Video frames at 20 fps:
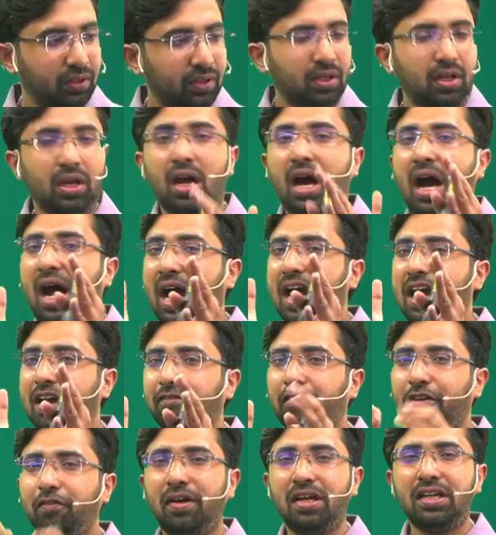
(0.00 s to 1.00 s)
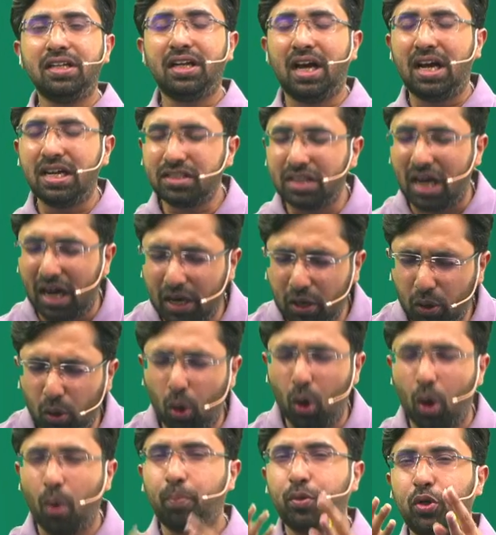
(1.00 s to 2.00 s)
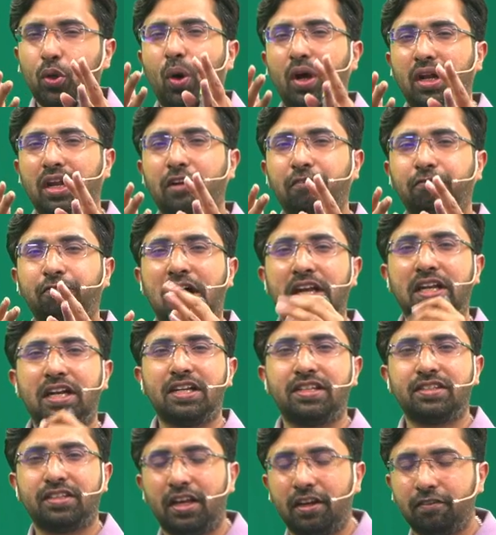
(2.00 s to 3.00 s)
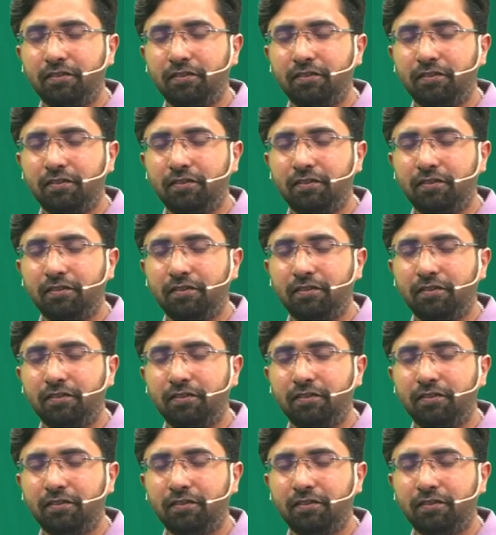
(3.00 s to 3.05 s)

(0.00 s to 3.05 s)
Hi everyone, guys, I hope you all are fine and safe.